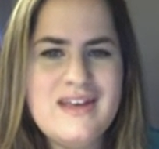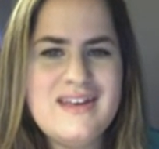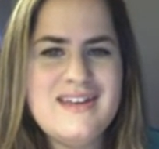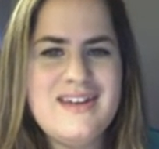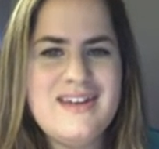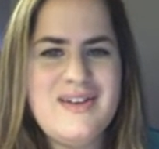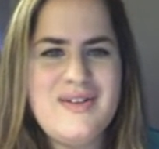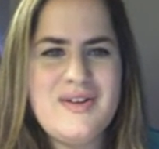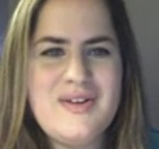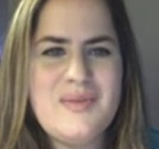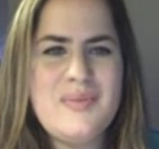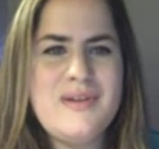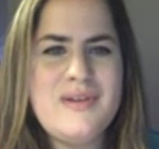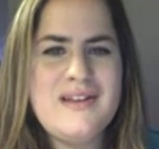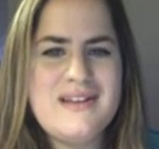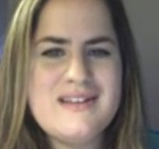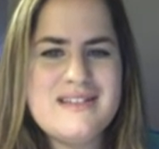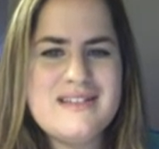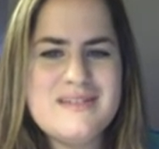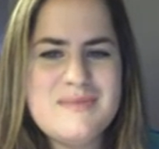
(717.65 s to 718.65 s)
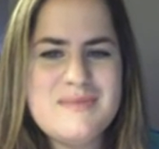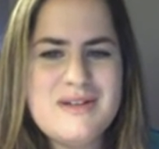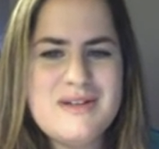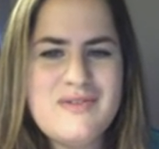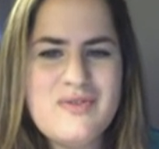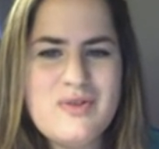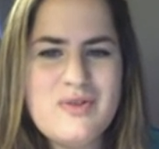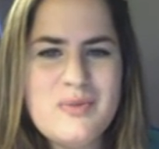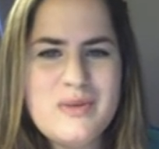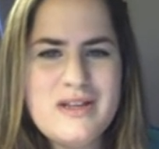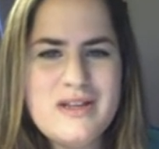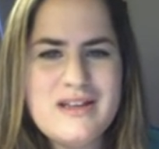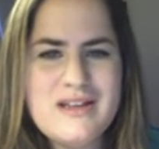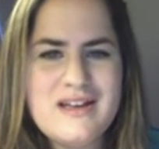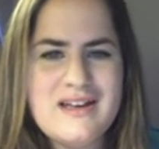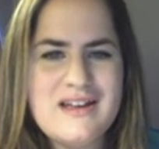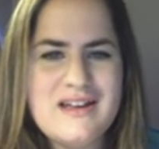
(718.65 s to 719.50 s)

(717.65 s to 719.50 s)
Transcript: Now I'm going to plug into my formula.